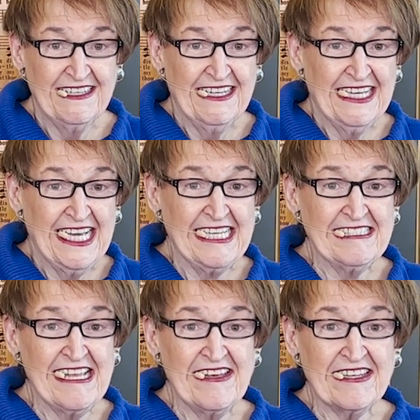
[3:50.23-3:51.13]
He's
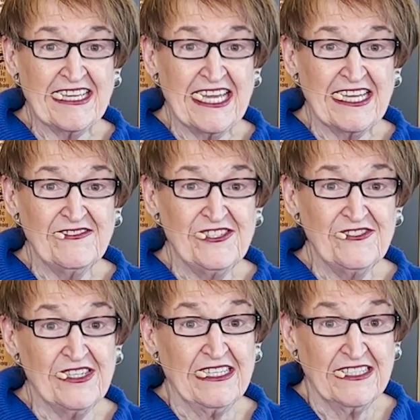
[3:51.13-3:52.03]
now the king of
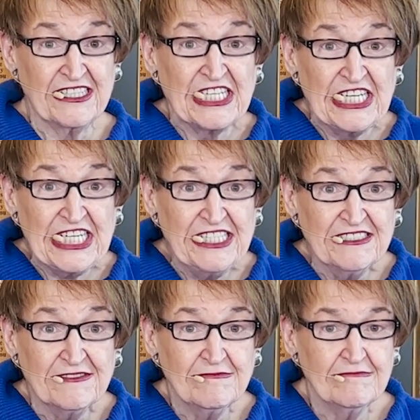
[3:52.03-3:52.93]
Judah. Good?
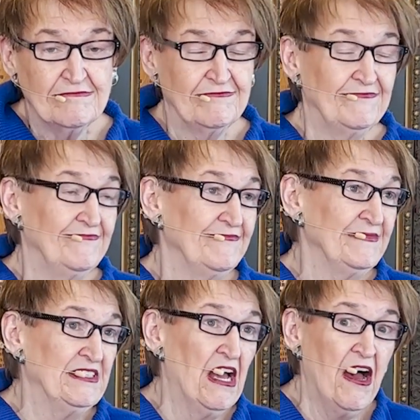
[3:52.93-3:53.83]

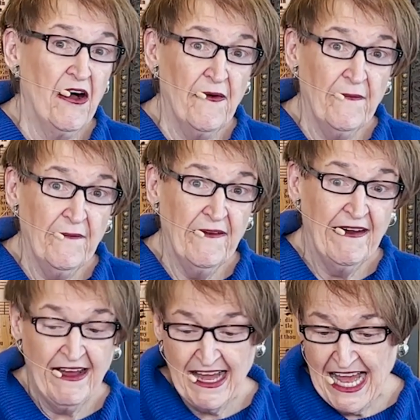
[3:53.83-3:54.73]
No.
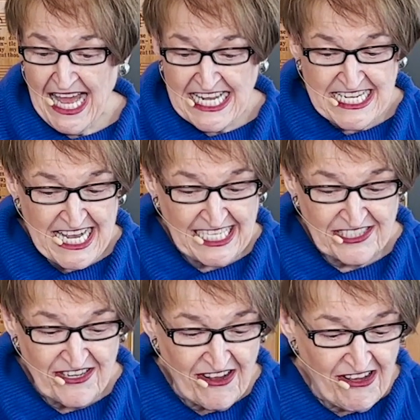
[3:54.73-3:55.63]
Not
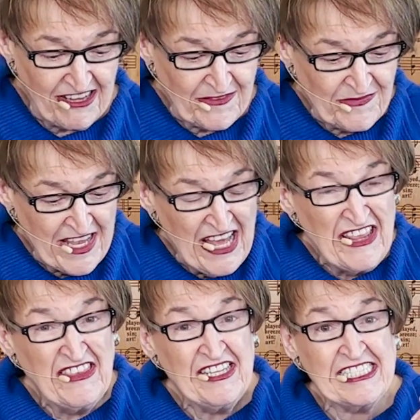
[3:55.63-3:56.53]
at all.
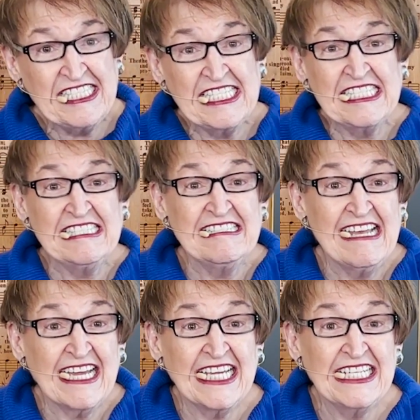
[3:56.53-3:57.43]
This is
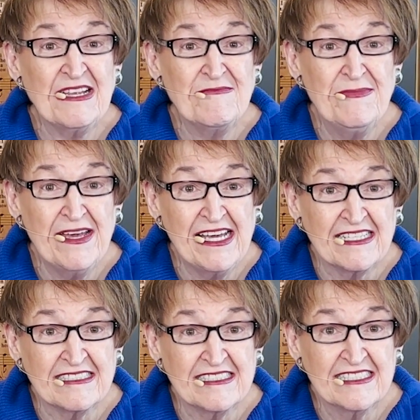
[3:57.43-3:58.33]
second
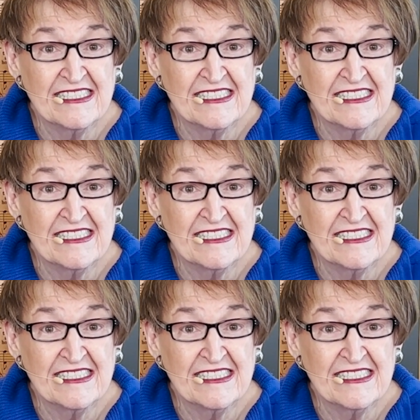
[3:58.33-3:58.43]
best.